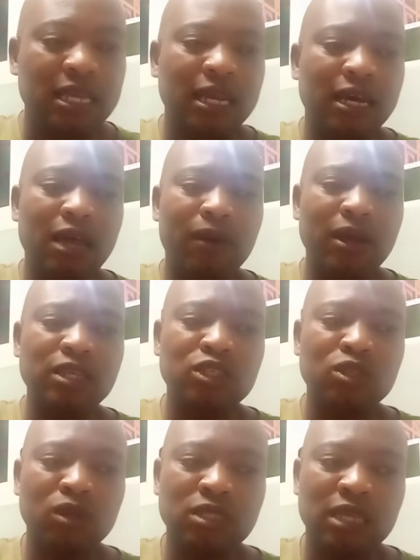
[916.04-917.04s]
one is not
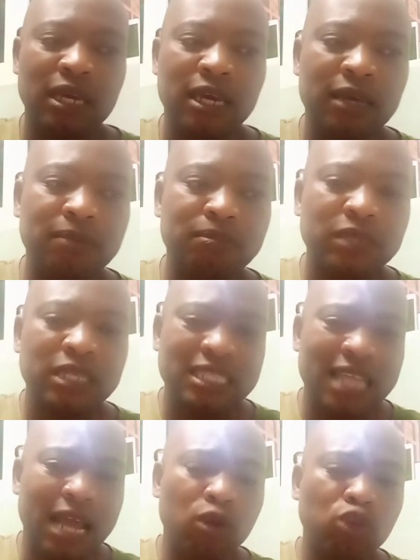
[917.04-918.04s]
they are
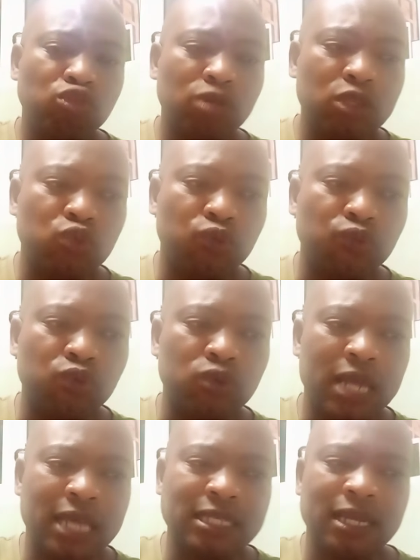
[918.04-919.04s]
not trained to rule. That's
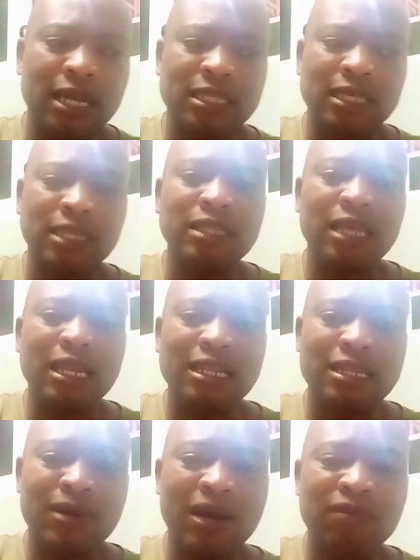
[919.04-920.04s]
another thing. Then they
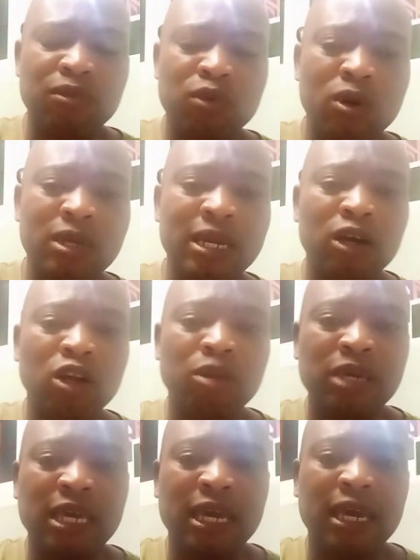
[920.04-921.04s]
have what we call economic
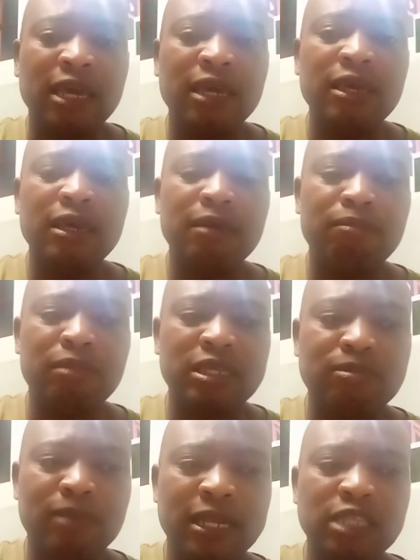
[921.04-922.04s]

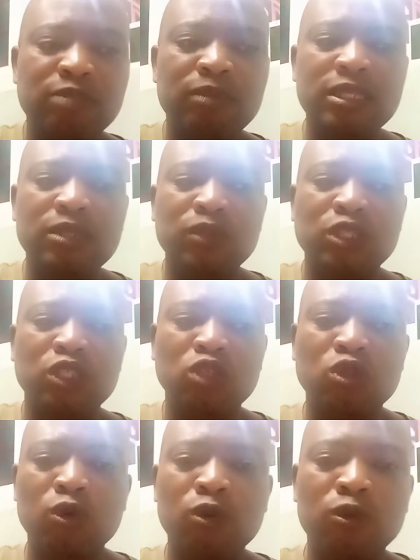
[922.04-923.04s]
mismanagement, which is also
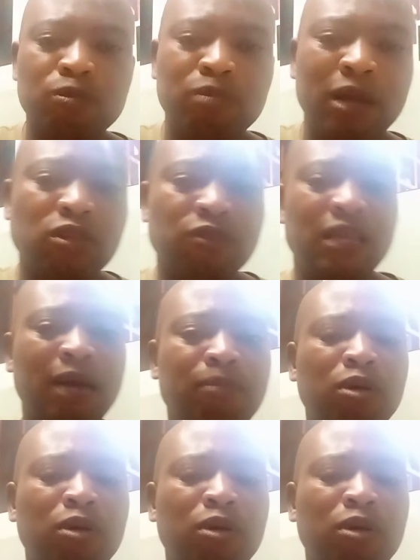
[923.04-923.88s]
part of their problem